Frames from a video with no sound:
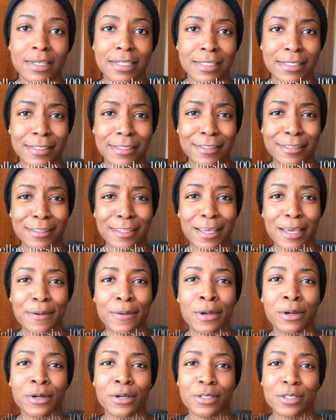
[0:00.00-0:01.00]
means
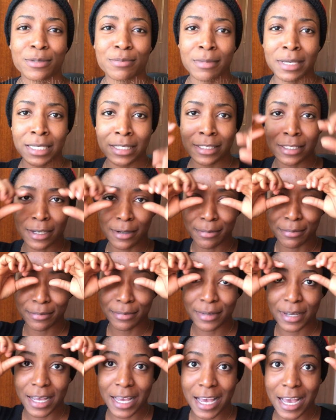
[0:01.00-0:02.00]
today we are going to make some
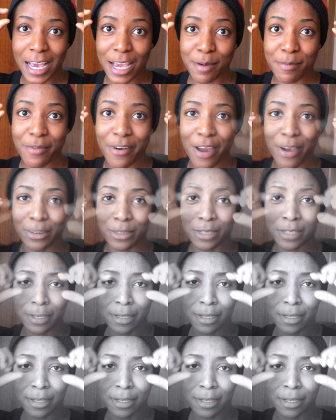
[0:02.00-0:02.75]
eyebrows.